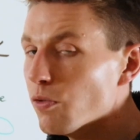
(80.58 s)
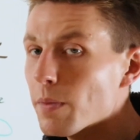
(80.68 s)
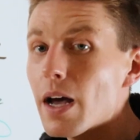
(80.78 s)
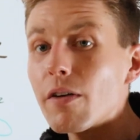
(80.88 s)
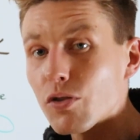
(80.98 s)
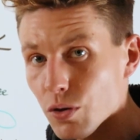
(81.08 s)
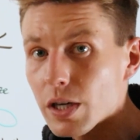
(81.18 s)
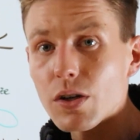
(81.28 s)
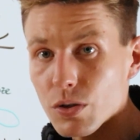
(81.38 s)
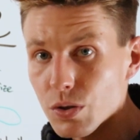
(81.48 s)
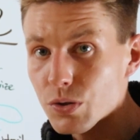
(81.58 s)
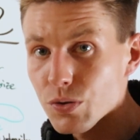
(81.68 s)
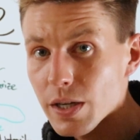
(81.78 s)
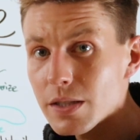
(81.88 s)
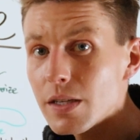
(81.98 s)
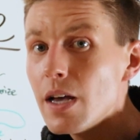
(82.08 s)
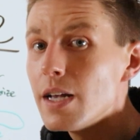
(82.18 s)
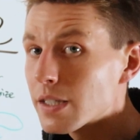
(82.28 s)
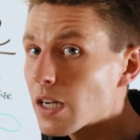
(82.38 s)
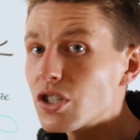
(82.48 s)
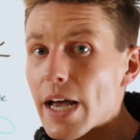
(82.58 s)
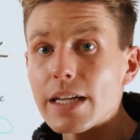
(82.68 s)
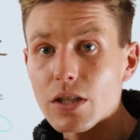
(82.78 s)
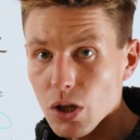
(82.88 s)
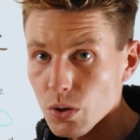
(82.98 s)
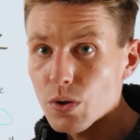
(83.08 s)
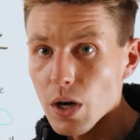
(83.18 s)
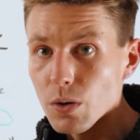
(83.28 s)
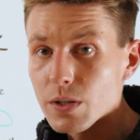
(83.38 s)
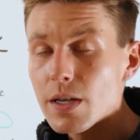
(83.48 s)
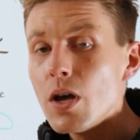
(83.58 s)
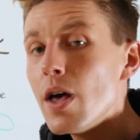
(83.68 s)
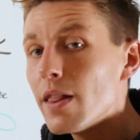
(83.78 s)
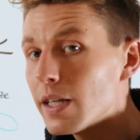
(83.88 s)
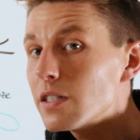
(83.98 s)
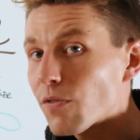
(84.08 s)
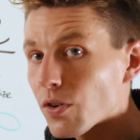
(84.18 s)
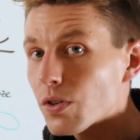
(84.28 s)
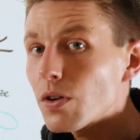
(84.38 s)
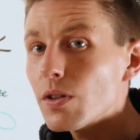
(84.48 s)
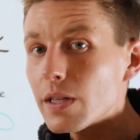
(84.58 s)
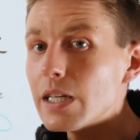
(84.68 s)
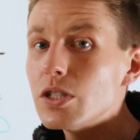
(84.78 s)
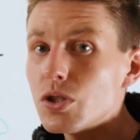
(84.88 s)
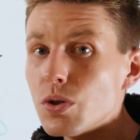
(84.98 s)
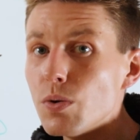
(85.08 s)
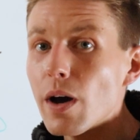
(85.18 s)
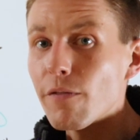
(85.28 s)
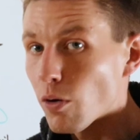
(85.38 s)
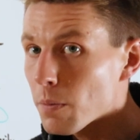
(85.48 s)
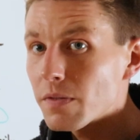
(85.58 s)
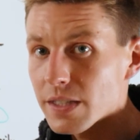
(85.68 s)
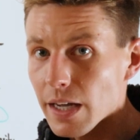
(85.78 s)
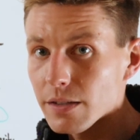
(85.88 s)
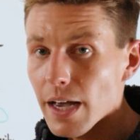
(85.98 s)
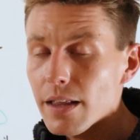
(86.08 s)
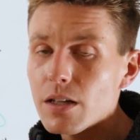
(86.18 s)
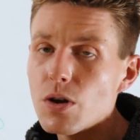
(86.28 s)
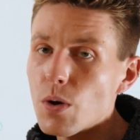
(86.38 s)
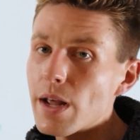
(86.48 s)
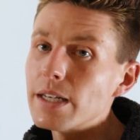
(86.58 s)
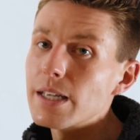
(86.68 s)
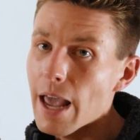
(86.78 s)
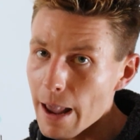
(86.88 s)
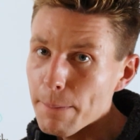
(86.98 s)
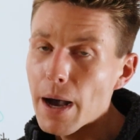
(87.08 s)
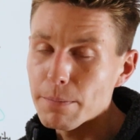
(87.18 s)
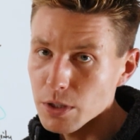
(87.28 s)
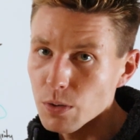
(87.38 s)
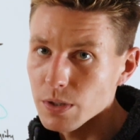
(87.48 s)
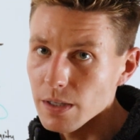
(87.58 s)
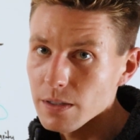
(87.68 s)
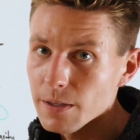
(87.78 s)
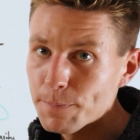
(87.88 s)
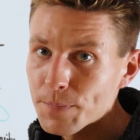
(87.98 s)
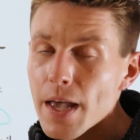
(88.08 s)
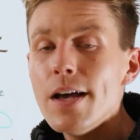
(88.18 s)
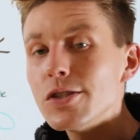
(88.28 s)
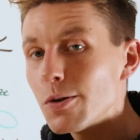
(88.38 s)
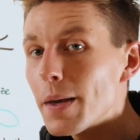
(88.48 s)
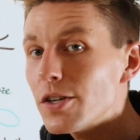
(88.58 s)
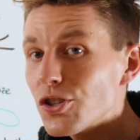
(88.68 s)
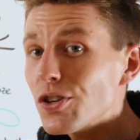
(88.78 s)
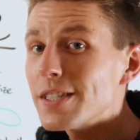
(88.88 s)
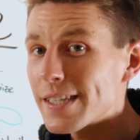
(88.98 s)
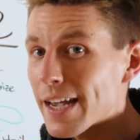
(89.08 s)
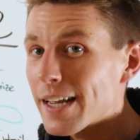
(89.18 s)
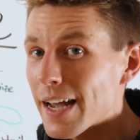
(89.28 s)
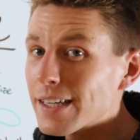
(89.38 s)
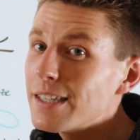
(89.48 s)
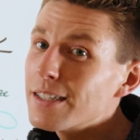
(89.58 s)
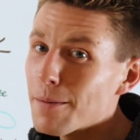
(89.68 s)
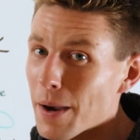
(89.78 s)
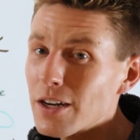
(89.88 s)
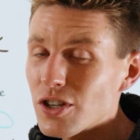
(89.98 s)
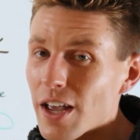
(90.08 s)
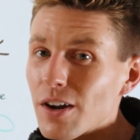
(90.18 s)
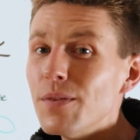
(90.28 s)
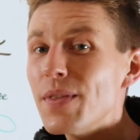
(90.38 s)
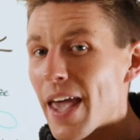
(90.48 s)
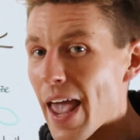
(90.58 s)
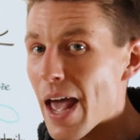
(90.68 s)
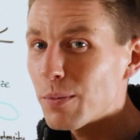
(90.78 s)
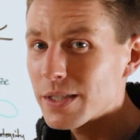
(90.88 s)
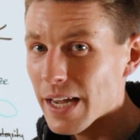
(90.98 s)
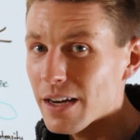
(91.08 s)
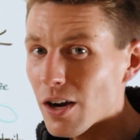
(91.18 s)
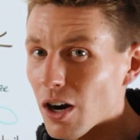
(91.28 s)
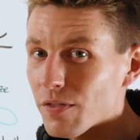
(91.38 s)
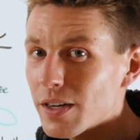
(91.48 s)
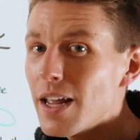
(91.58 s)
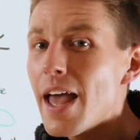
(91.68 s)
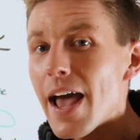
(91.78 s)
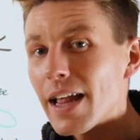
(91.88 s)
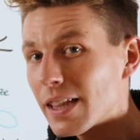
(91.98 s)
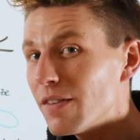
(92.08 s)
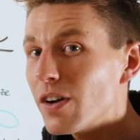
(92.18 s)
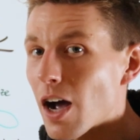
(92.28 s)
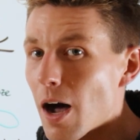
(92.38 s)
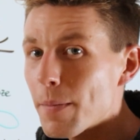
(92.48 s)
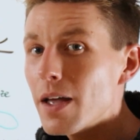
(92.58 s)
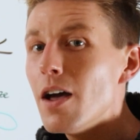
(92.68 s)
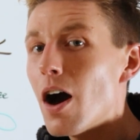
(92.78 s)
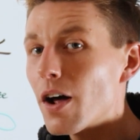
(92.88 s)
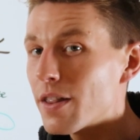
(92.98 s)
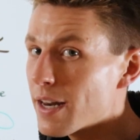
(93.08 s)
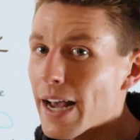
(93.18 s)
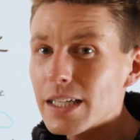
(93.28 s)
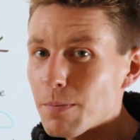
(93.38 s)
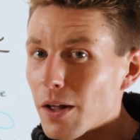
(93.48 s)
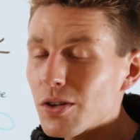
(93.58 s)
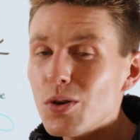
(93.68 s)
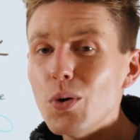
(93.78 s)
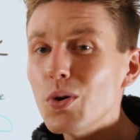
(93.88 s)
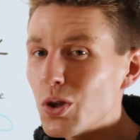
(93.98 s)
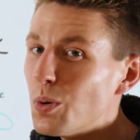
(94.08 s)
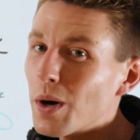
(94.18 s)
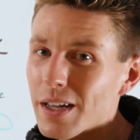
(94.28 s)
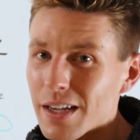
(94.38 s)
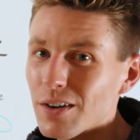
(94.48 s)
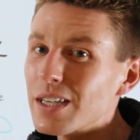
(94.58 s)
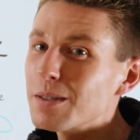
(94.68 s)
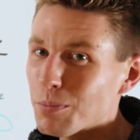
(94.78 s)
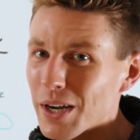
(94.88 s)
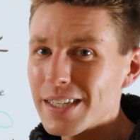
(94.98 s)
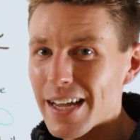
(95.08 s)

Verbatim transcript: movement of critical nutrients such as glucose. This further leads to a form of cell death known as apoptosis. So make sure to stay connected to my channel and with Dane Garvin and leave a comment on the next molecule you want to hear us break